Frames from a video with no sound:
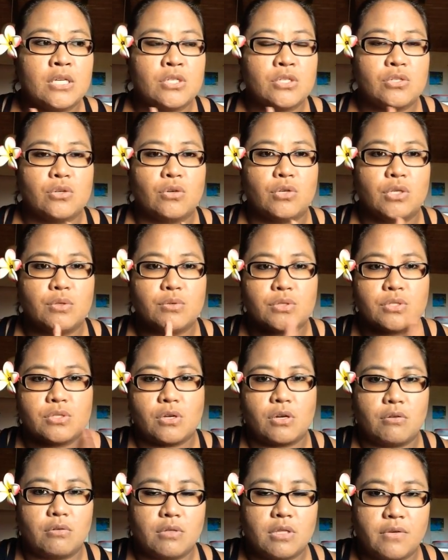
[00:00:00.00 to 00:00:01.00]
So you would
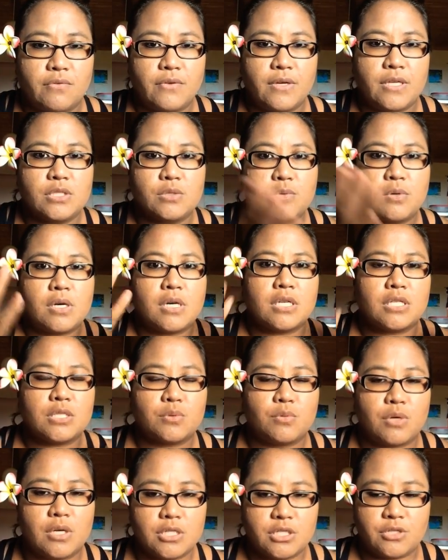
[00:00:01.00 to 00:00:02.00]
start with a face wash,
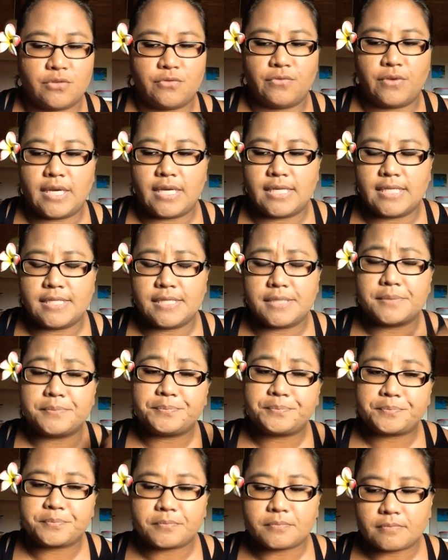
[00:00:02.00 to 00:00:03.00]
wash your face,
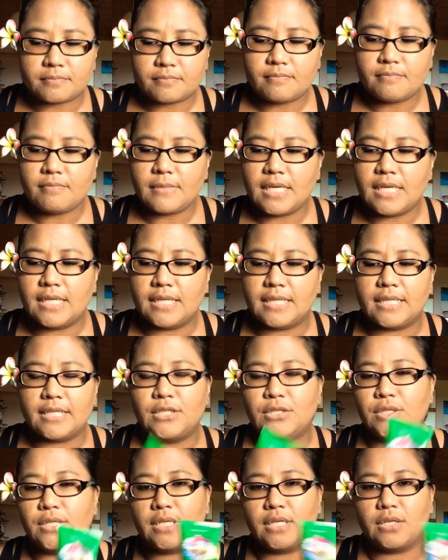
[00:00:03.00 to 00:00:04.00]
and
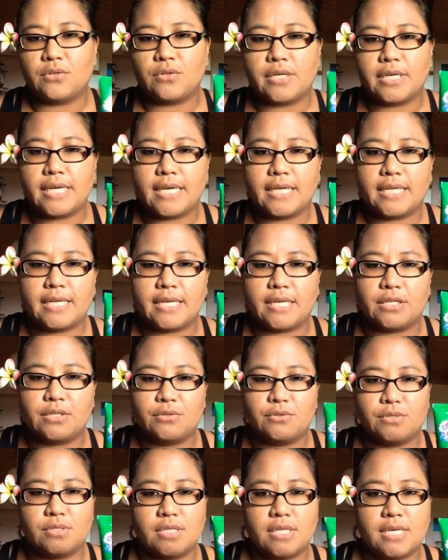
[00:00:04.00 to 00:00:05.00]
then you can go ahead and
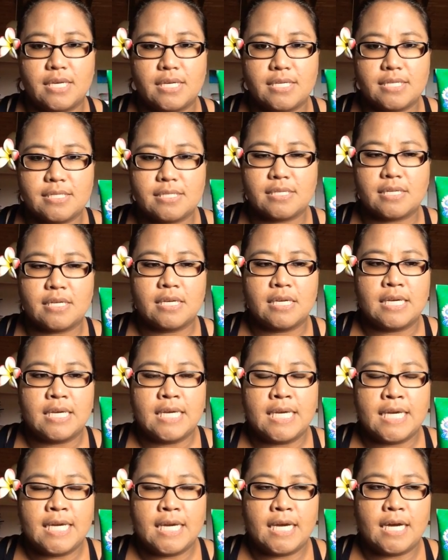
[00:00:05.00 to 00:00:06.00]
use this.
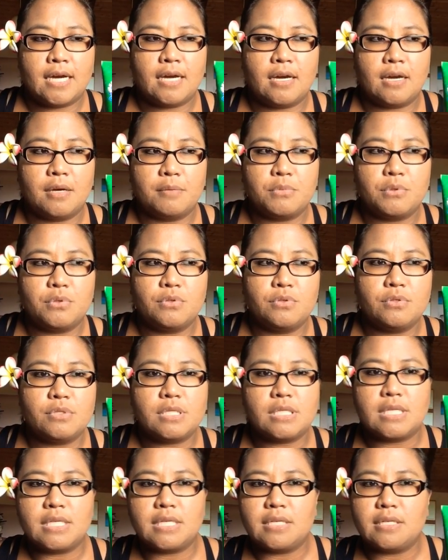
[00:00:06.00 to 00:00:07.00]

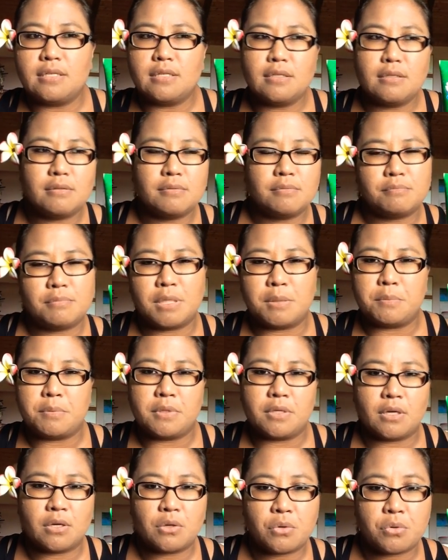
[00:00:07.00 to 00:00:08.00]
Usually
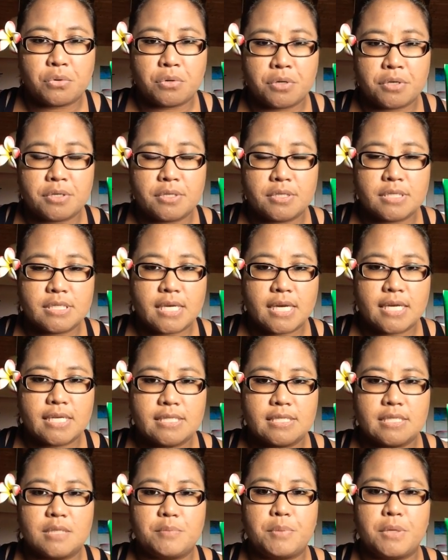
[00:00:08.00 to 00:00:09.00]
maybe a quarter
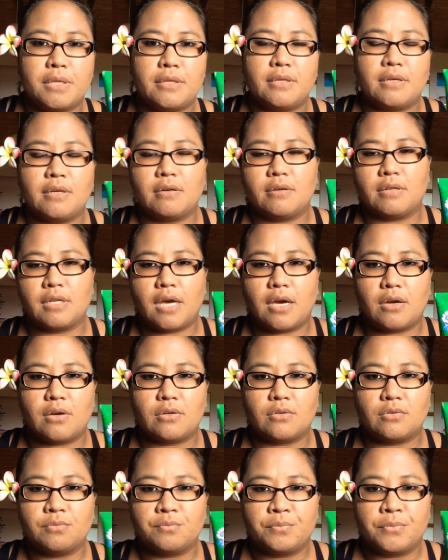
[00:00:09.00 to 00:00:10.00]
size, depending on
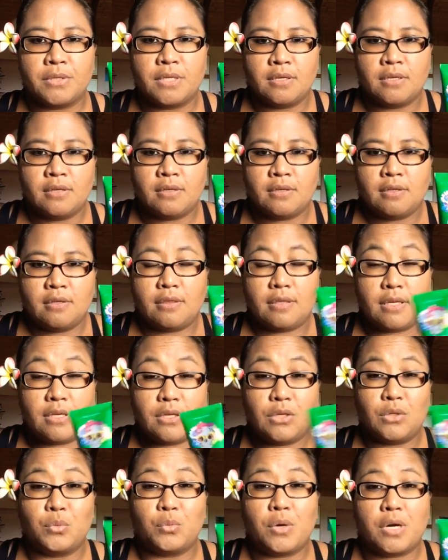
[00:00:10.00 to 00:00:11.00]
how
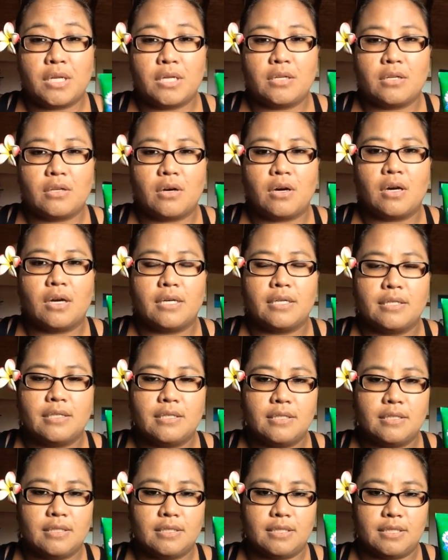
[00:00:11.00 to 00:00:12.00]
thick you want it on.